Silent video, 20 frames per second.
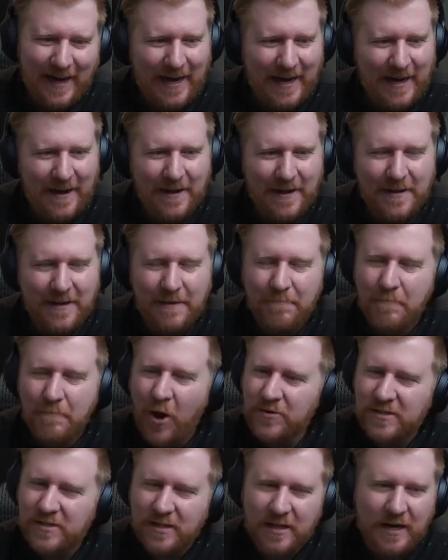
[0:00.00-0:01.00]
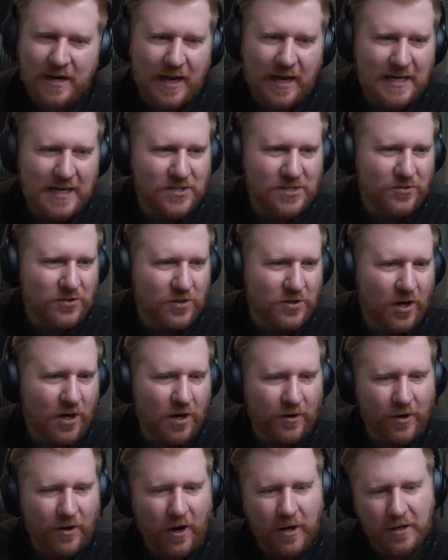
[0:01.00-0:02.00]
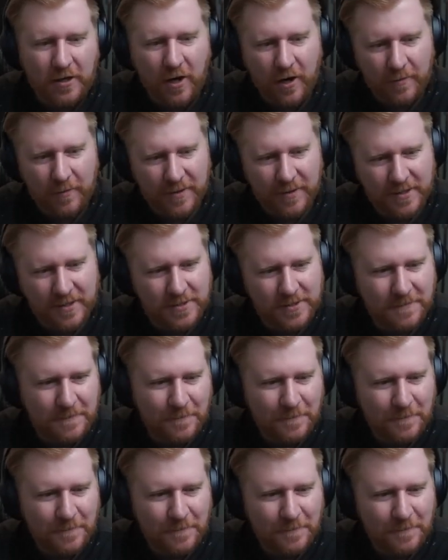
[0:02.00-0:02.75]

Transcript: Most of the knights are hot garbage.